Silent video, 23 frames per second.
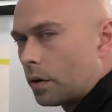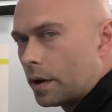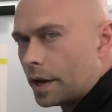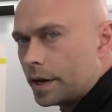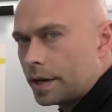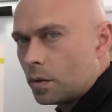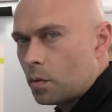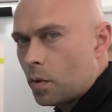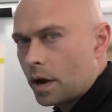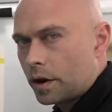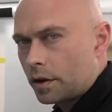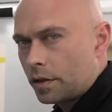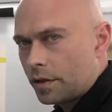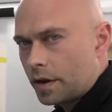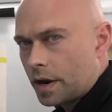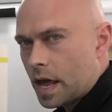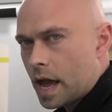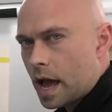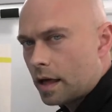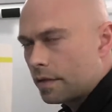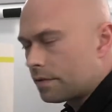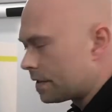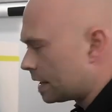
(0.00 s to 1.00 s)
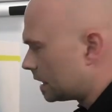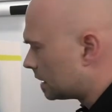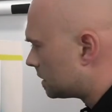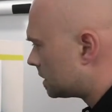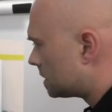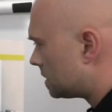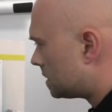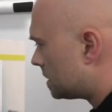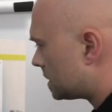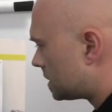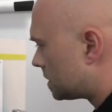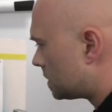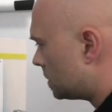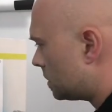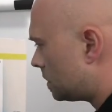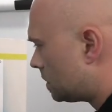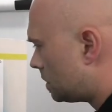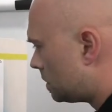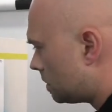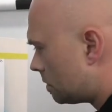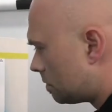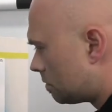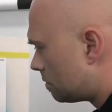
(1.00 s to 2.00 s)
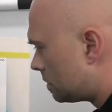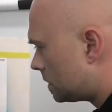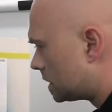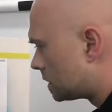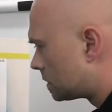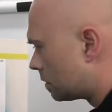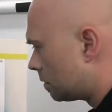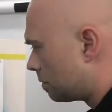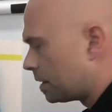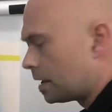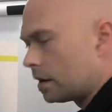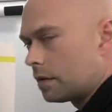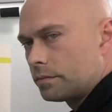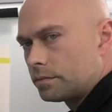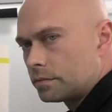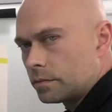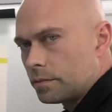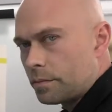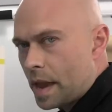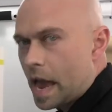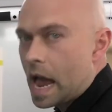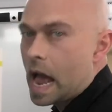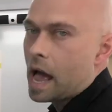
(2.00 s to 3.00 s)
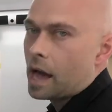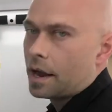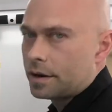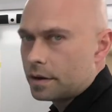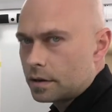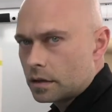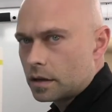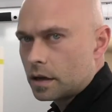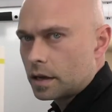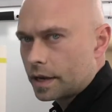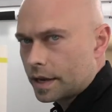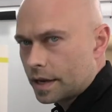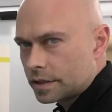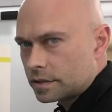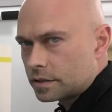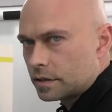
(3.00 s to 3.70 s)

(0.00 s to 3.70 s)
any wetter than that. Like this would be bad, I guess,